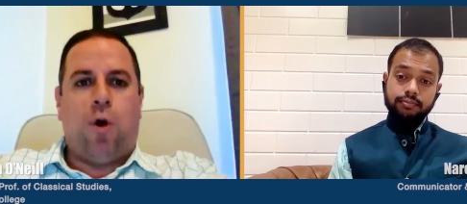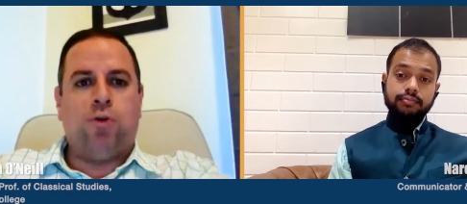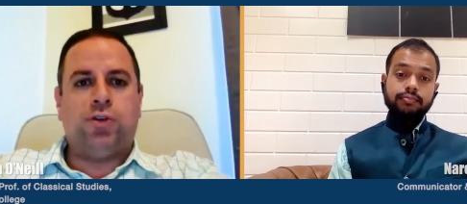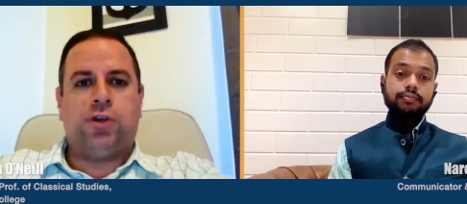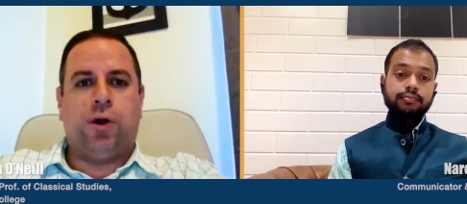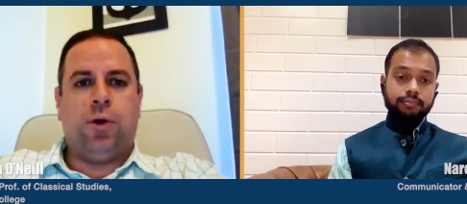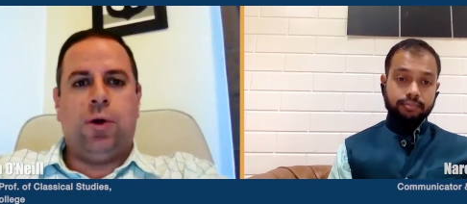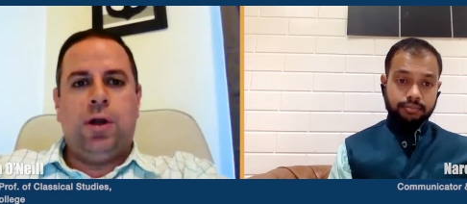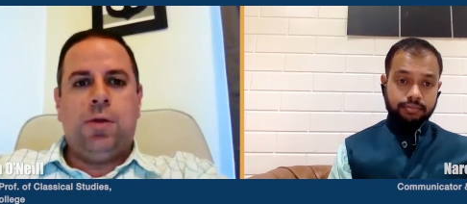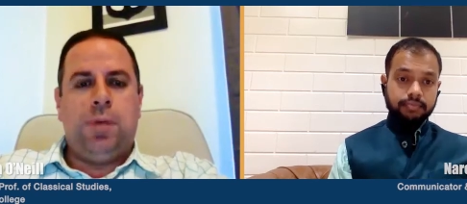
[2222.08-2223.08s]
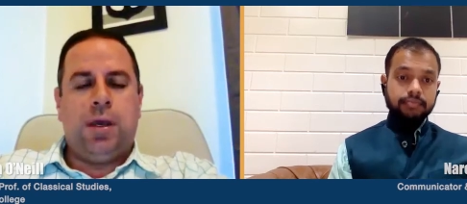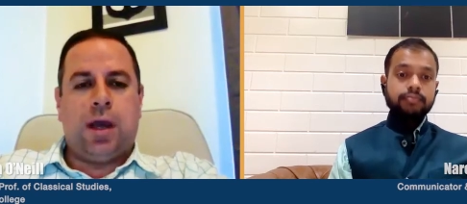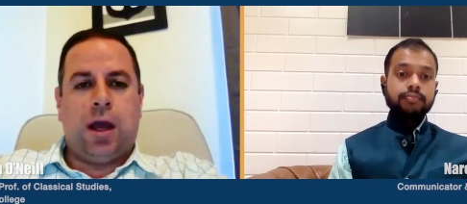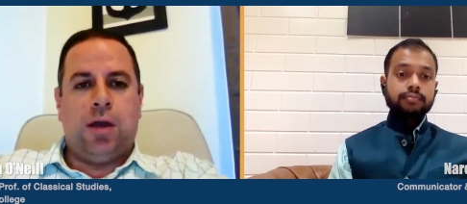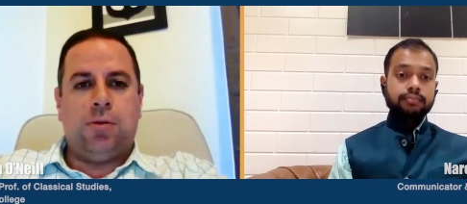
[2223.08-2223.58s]
Speaker 1: also
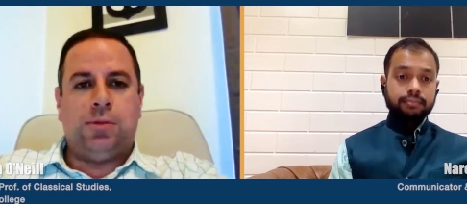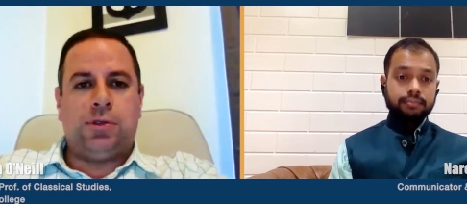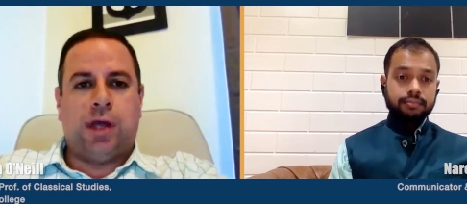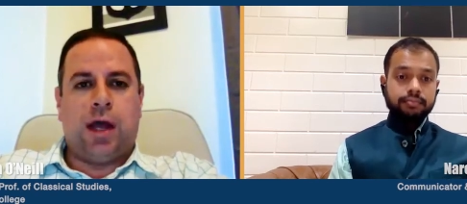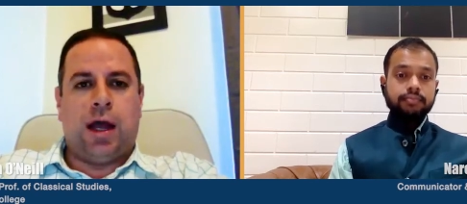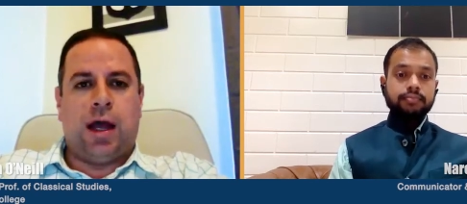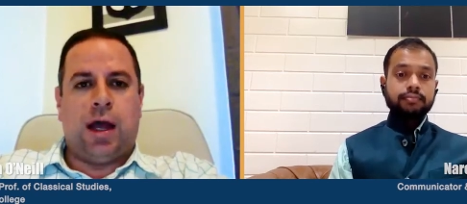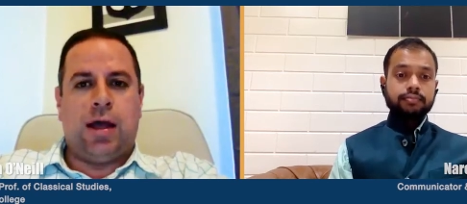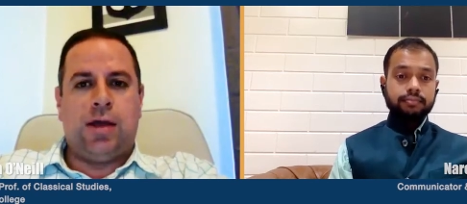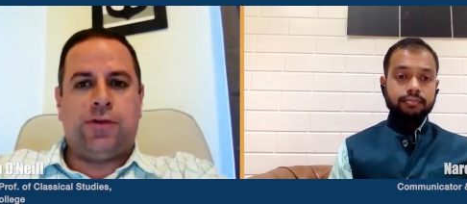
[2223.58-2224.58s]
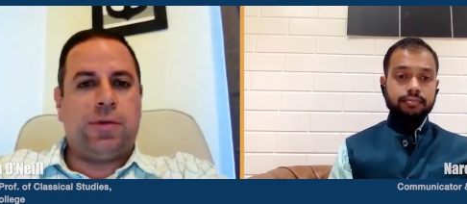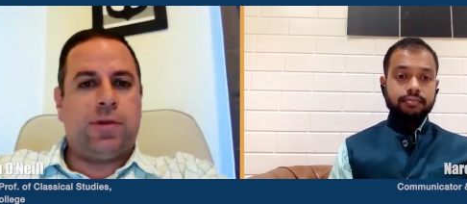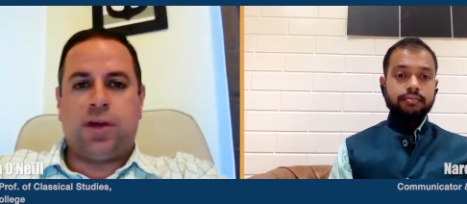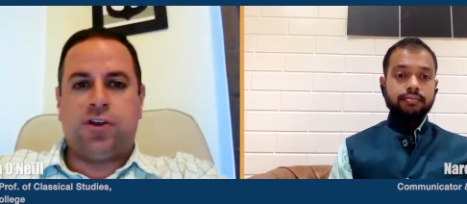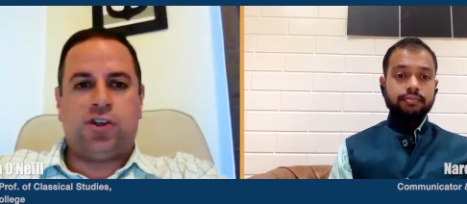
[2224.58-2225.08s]
becomes uh, something
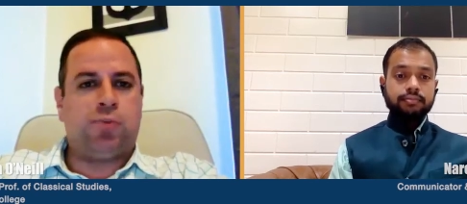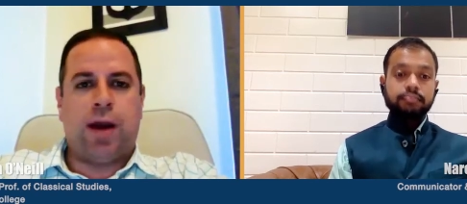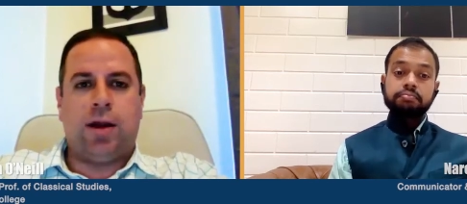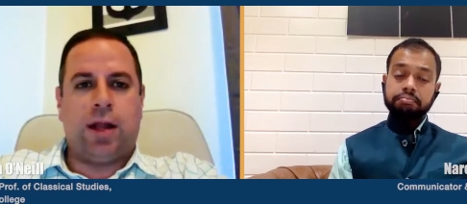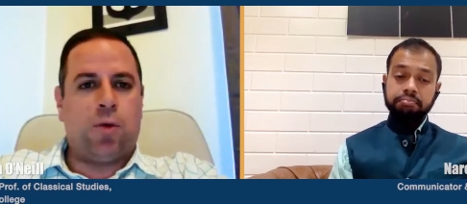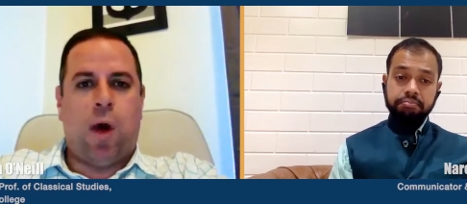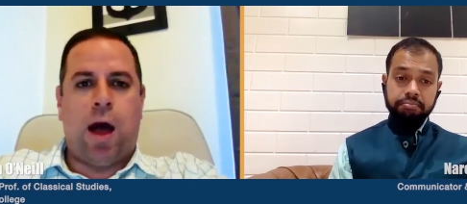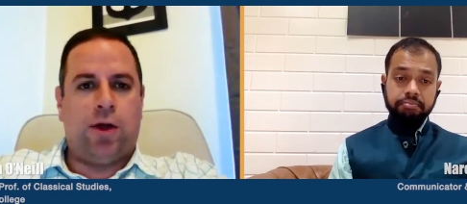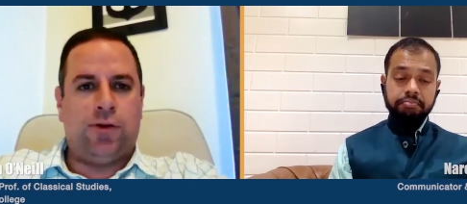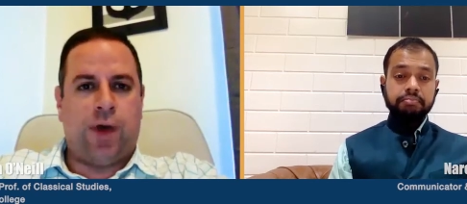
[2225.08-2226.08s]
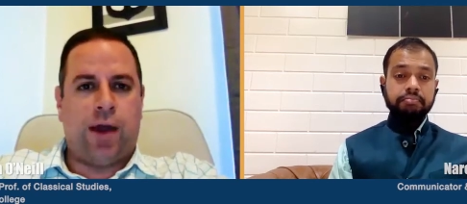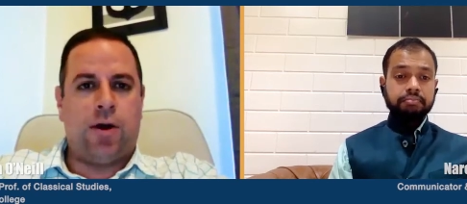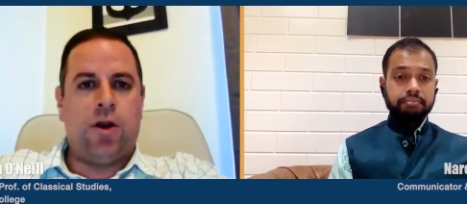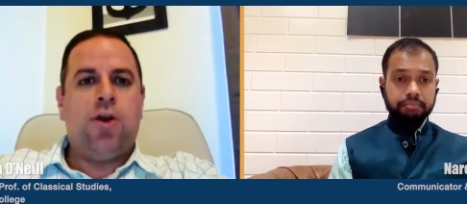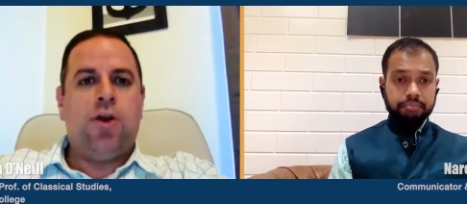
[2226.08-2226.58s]
that is spread like
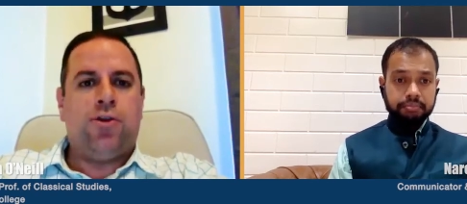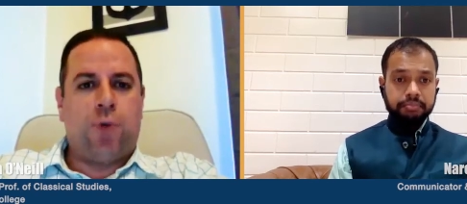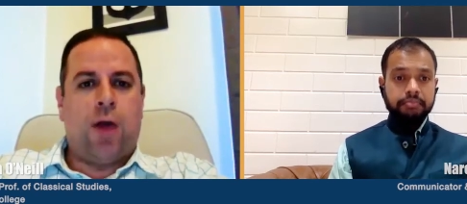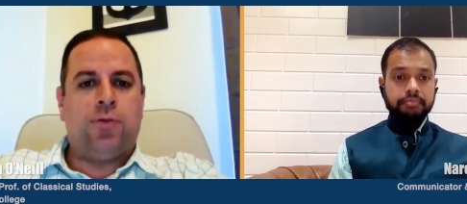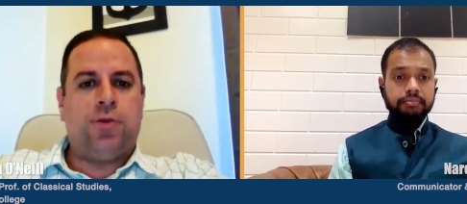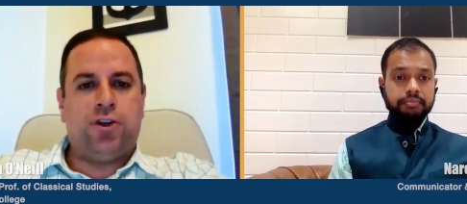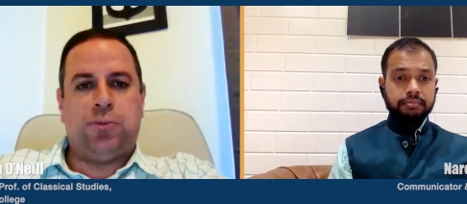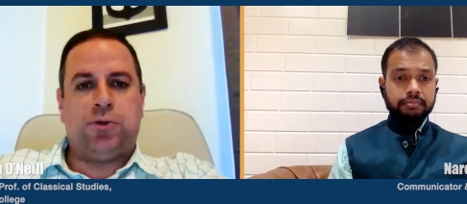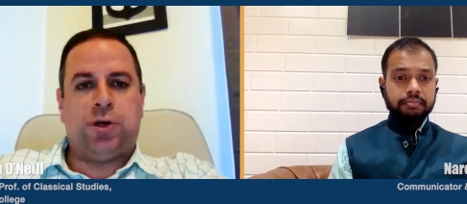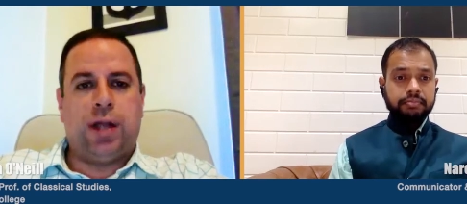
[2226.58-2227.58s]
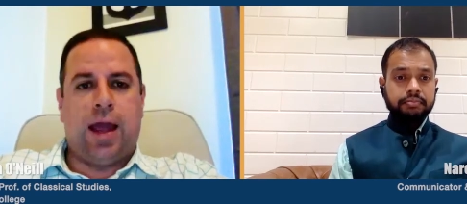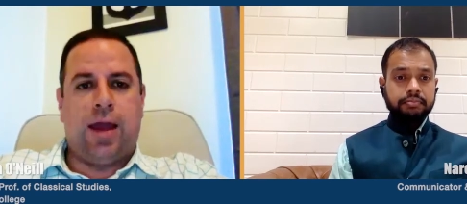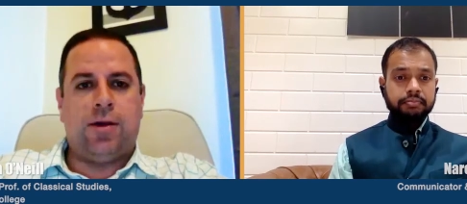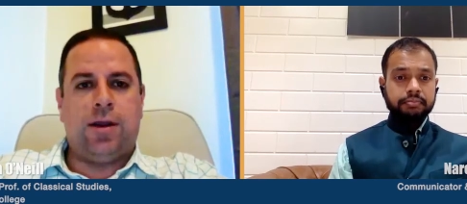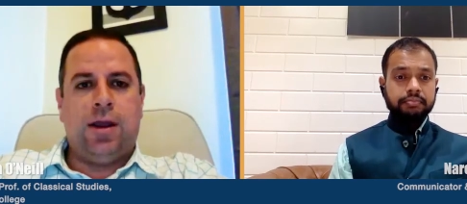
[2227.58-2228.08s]
wildfire throughout the Egyptian
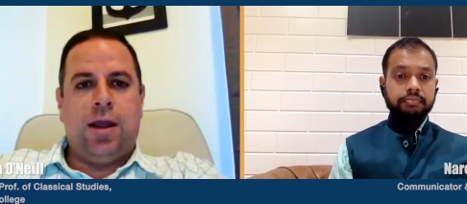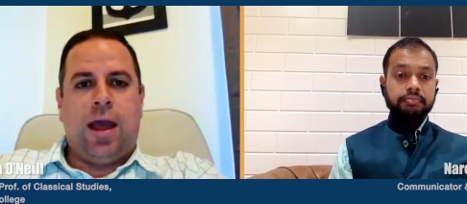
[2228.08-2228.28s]
land.